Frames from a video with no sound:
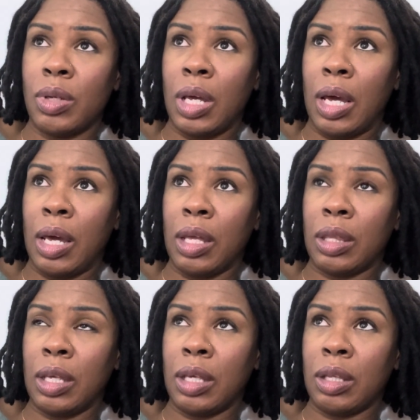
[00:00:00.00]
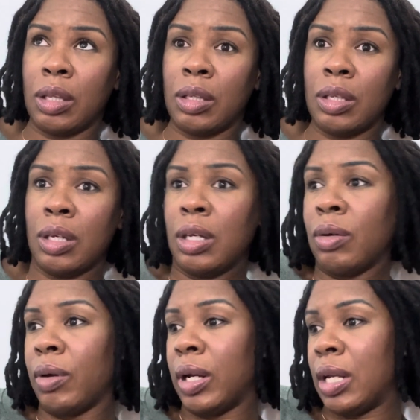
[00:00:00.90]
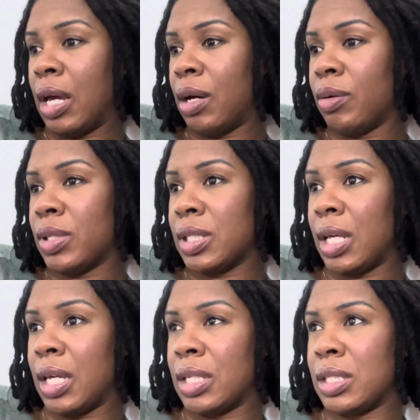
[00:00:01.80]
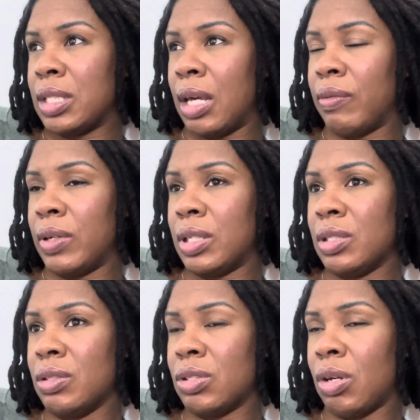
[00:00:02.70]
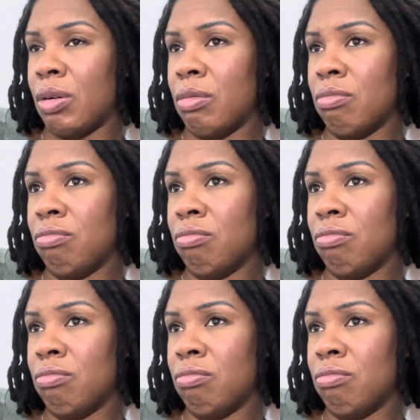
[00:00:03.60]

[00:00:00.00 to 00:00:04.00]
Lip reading: I think right now it's 7, so